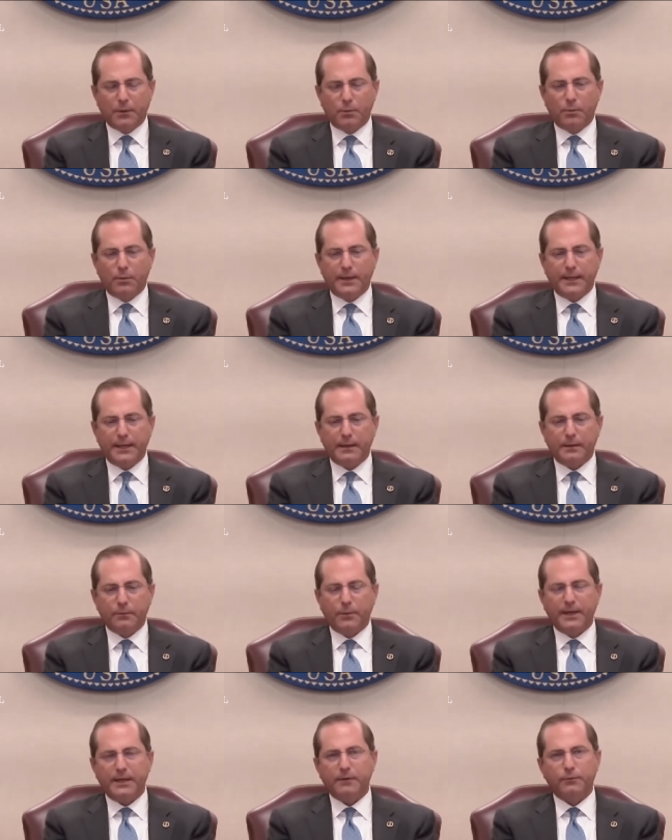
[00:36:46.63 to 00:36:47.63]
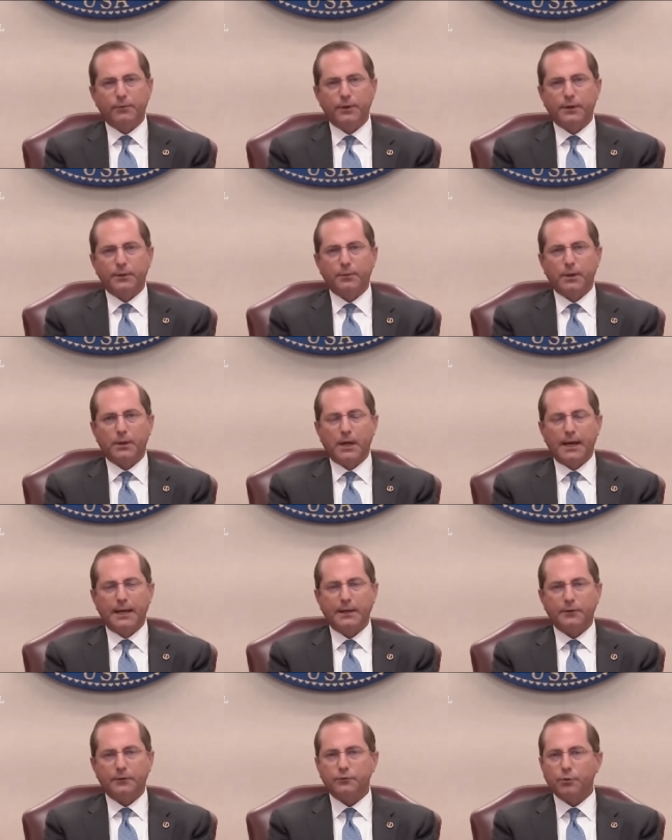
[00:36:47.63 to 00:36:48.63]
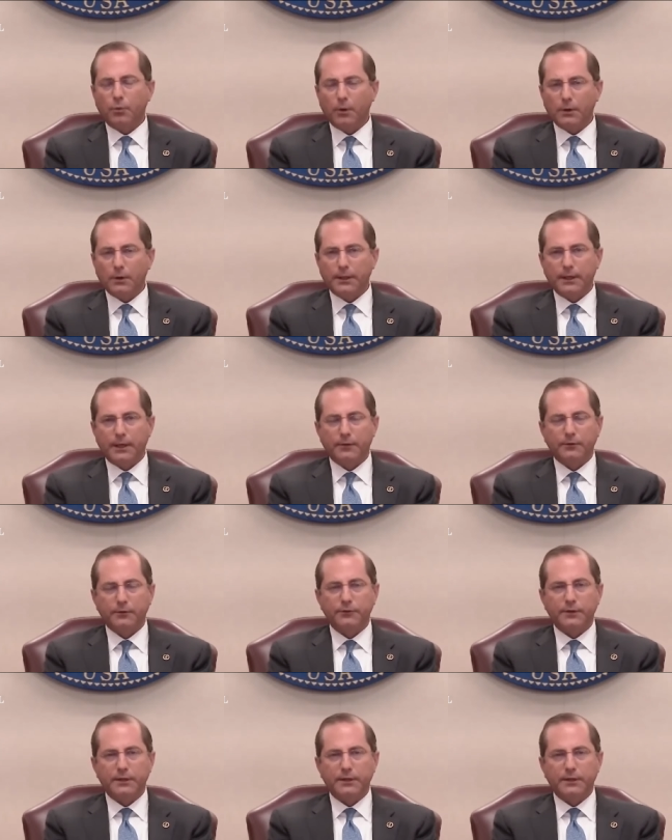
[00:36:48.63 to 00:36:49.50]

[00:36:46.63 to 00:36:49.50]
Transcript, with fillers: We have really relied historically on the